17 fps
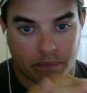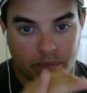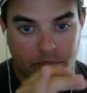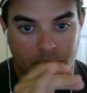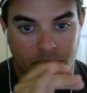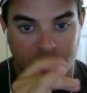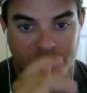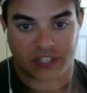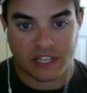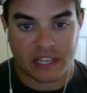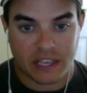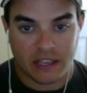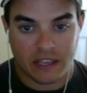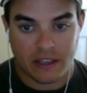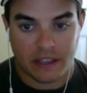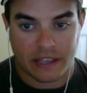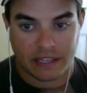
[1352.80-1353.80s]

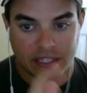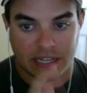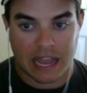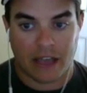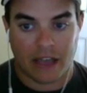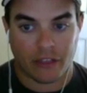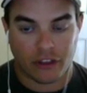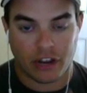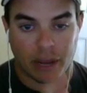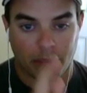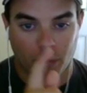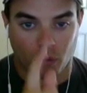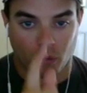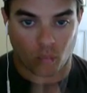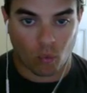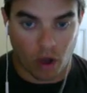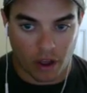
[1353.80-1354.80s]
C is now the number
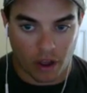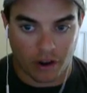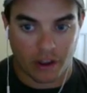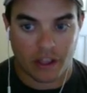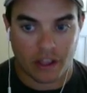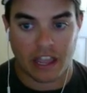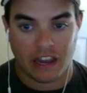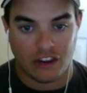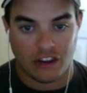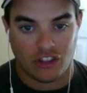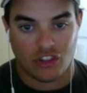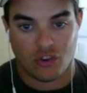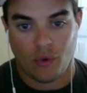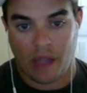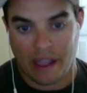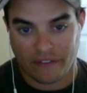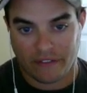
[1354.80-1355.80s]
1, and you
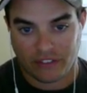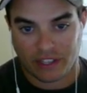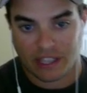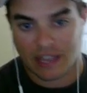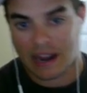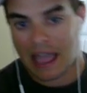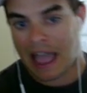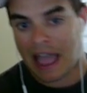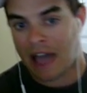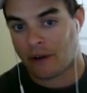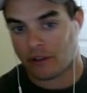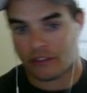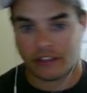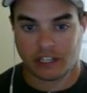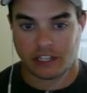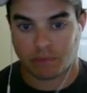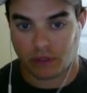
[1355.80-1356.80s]
have to get out of
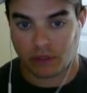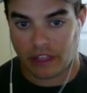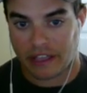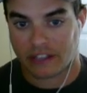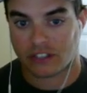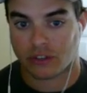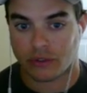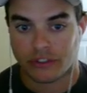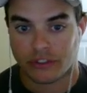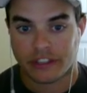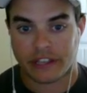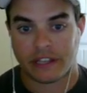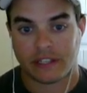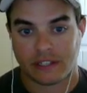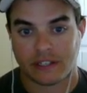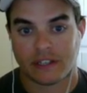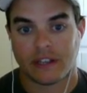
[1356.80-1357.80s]
this play. So
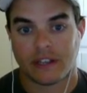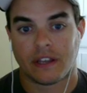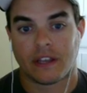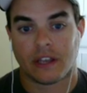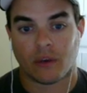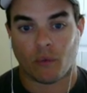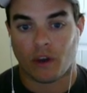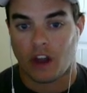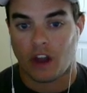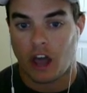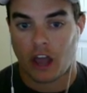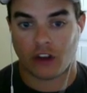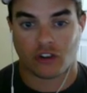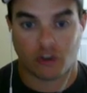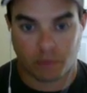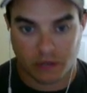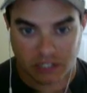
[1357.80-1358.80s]
this
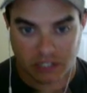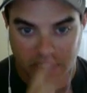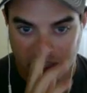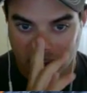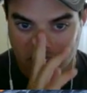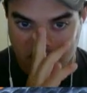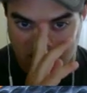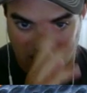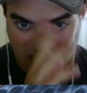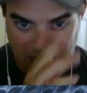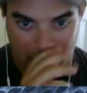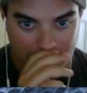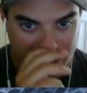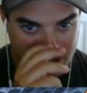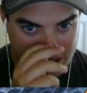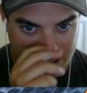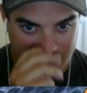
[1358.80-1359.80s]
100% of the time
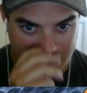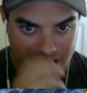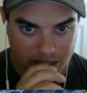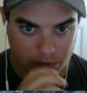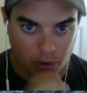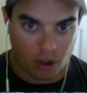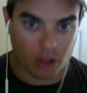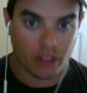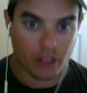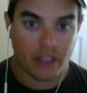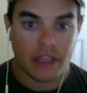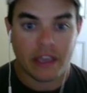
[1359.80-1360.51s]
is C's ball.